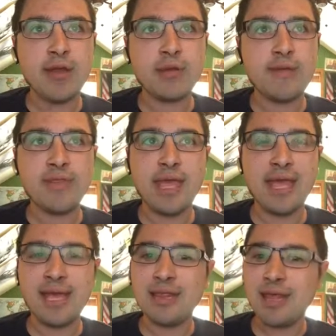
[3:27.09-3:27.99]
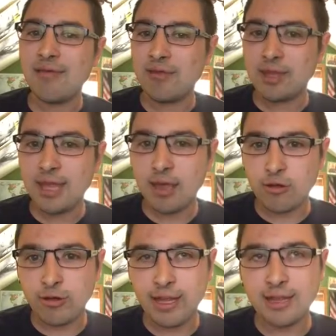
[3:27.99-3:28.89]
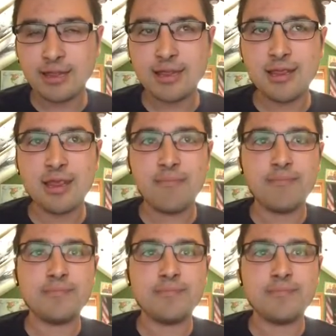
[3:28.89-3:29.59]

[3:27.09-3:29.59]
out of the hands of terrorists.